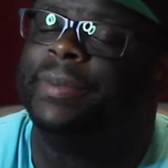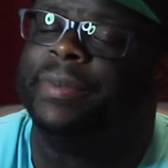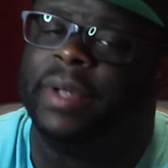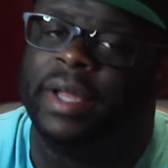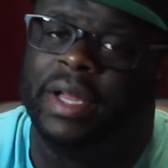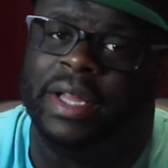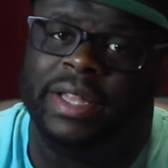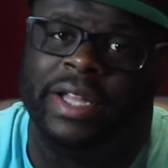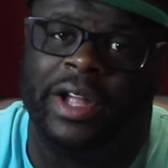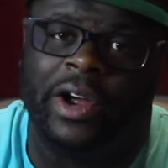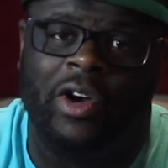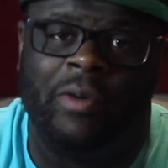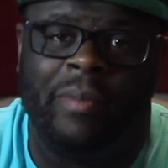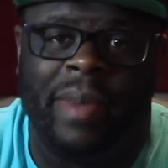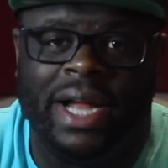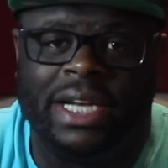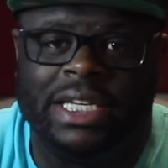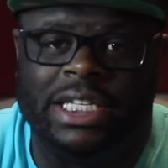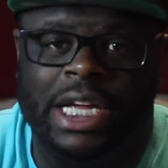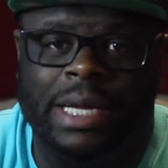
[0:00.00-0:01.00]
there go my
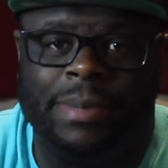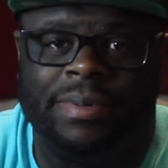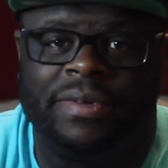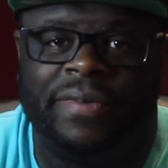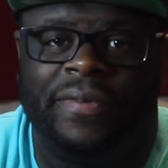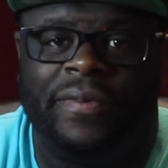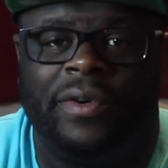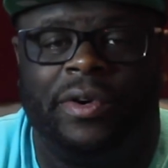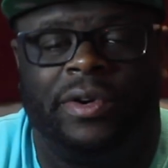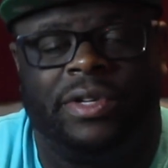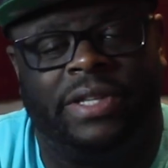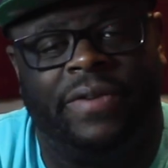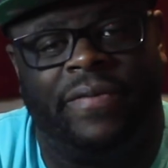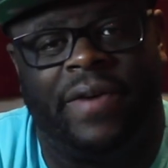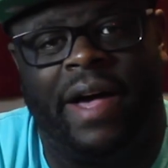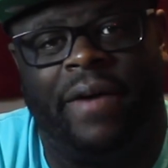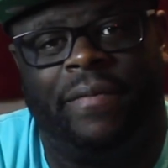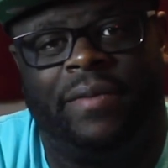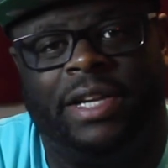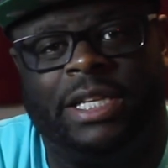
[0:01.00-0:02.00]
tips for
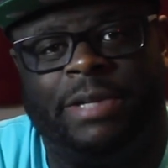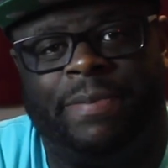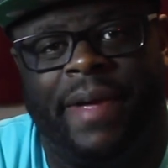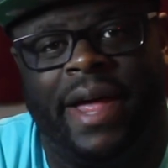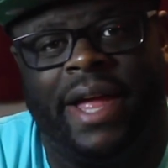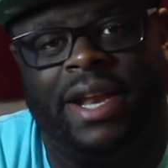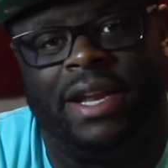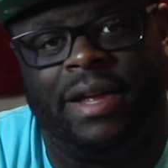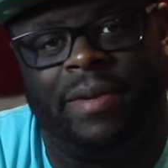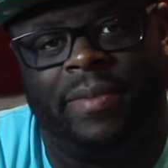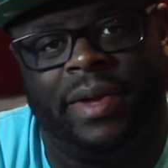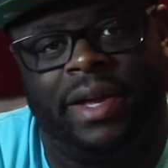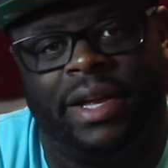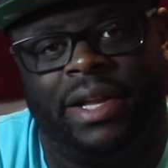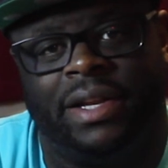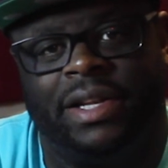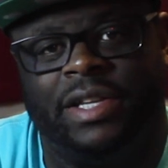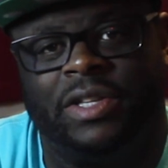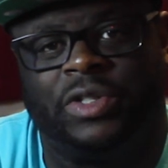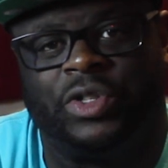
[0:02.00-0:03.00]
surviving this pandemic in
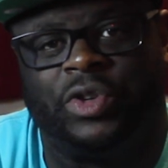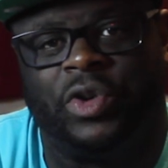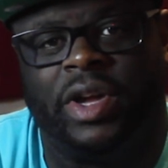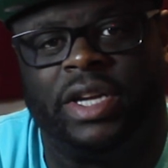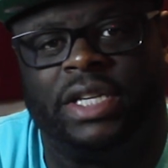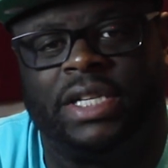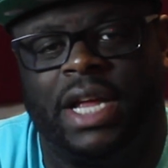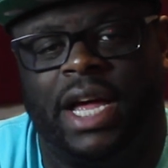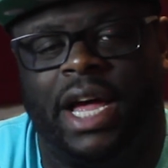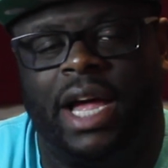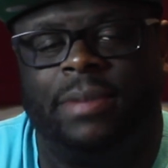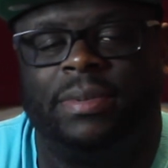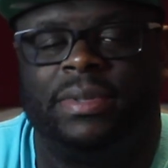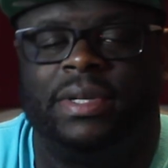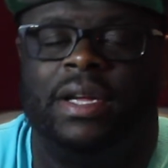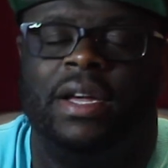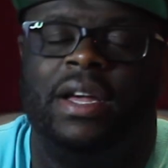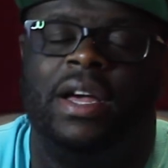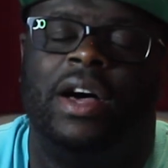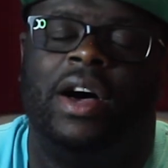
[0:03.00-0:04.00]
these strange times.
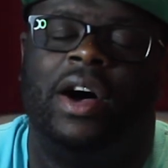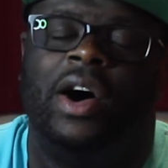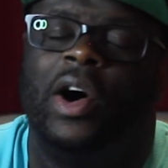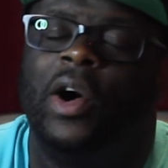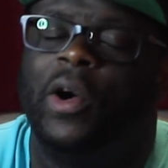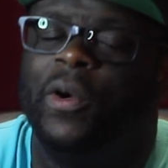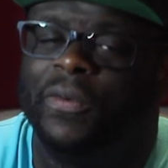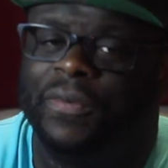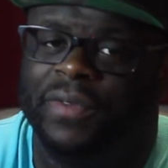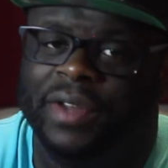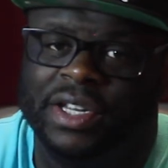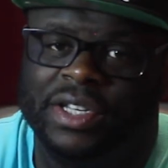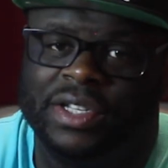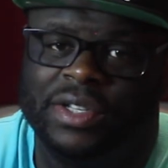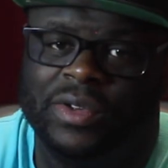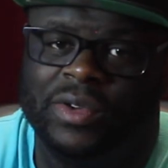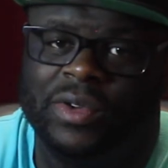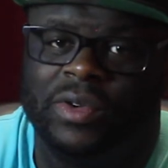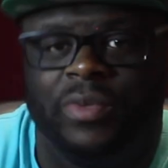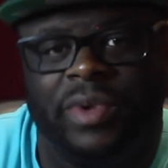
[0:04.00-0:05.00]
Hopefully
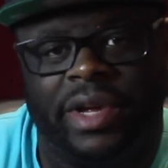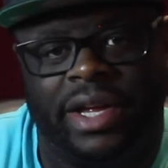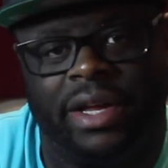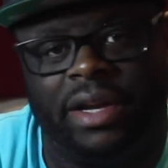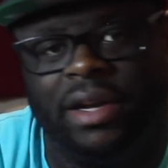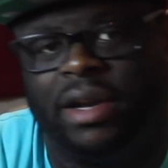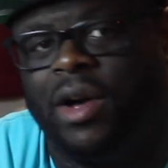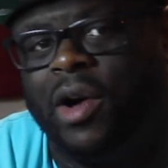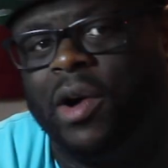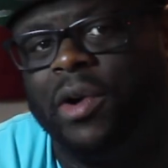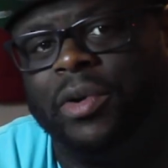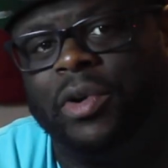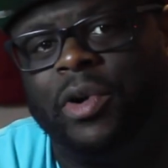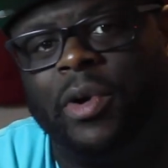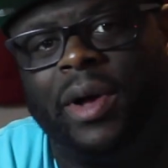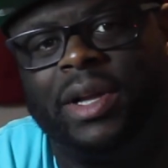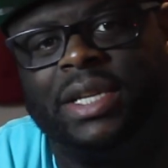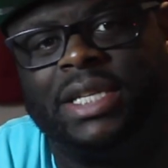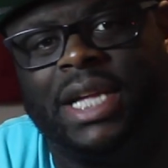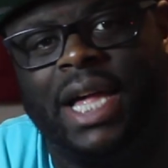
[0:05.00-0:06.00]
soon we can all go
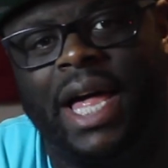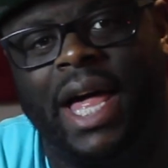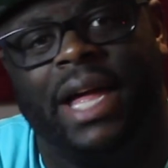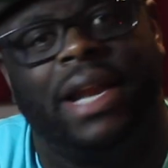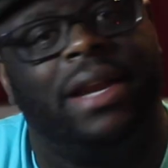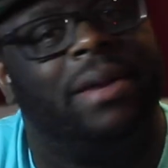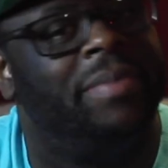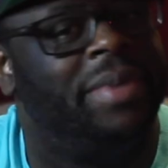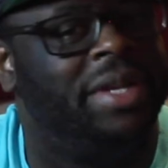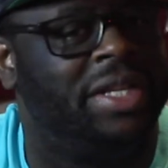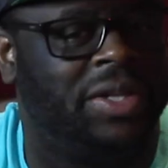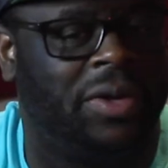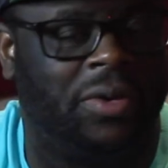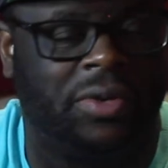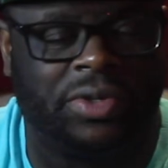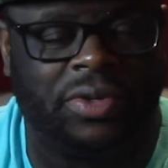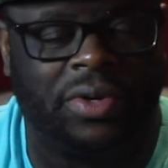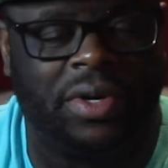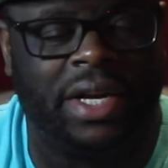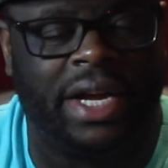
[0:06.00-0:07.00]
outside and be social
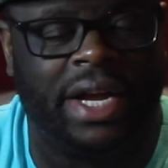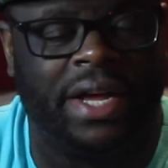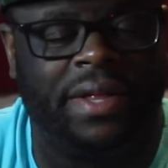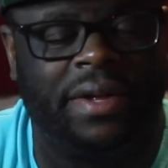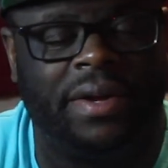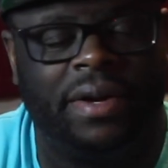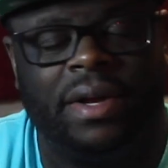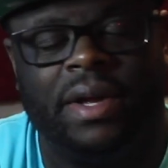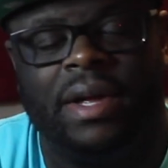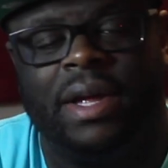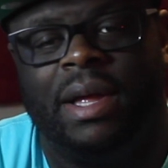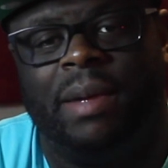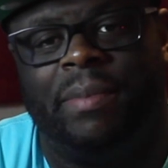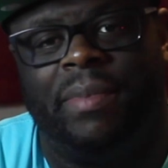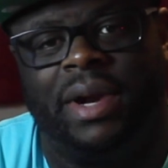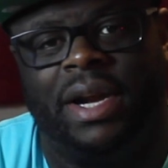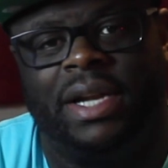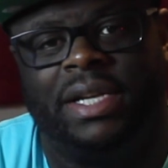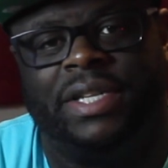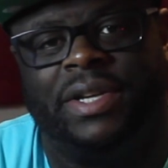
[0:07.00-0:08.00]
together. But
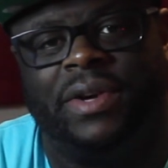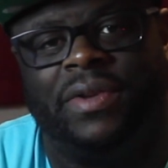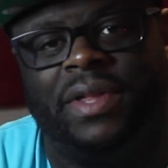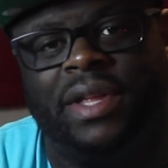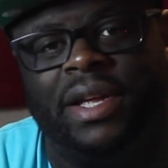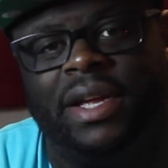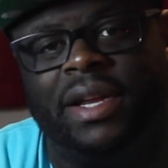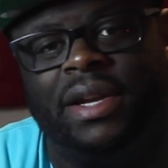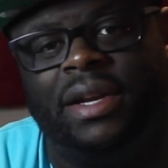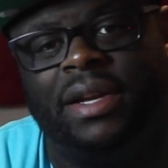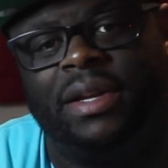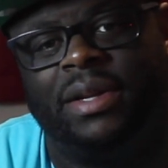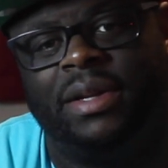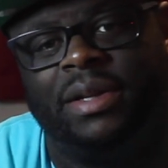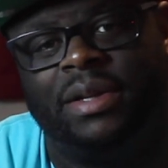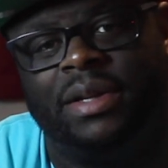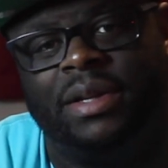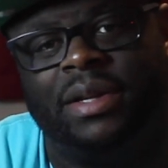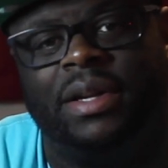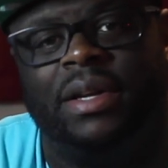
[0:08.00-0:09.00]
until then,
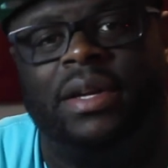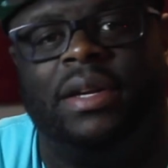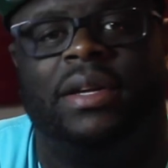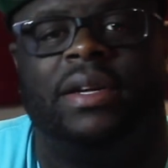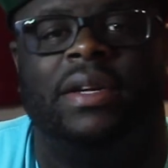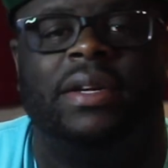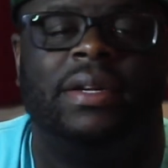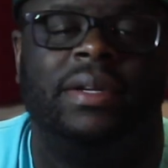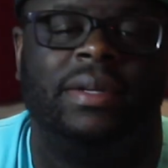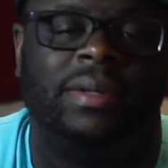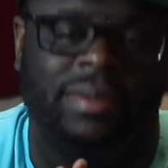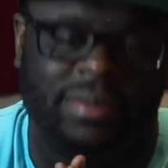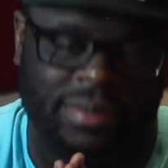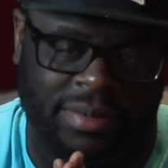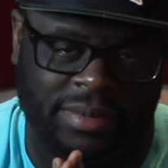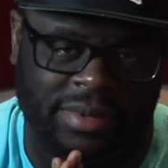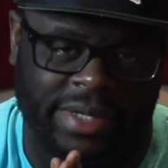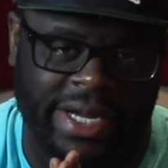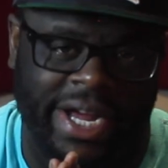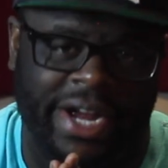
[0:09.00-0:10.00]

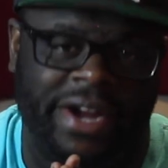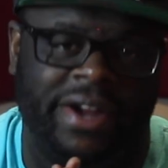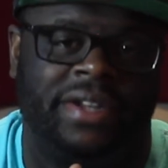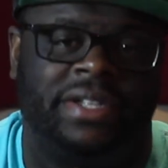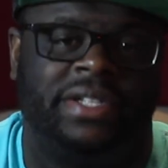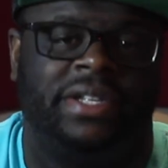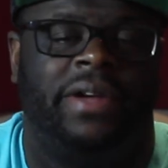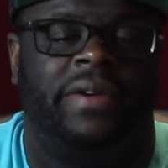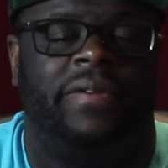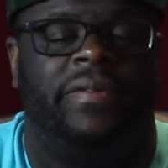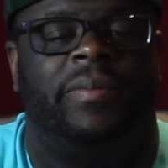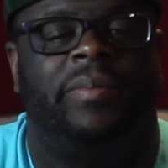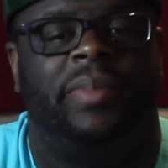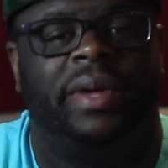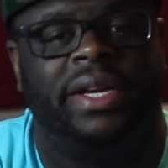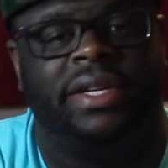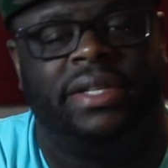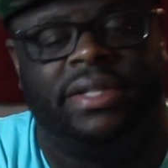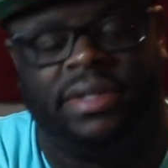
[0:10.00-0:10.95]
take care of yourself. Peace.